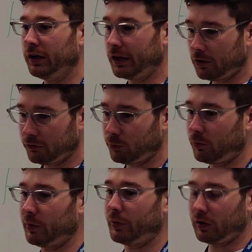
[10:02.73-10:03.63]
Here is
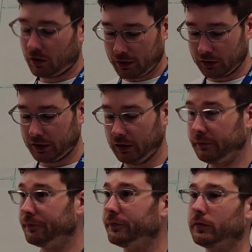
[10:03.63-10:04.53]
where we put our
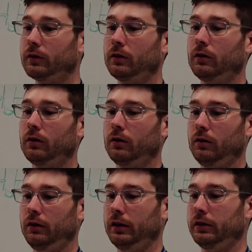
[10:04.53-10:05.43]
LED,
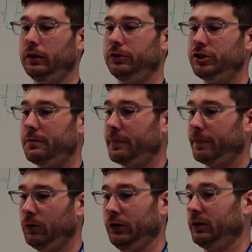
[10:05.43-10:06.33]
LEDG,
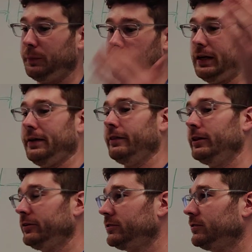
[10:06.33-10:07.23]
or you can pick it out of the
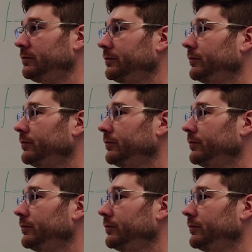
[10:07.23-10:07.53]
list.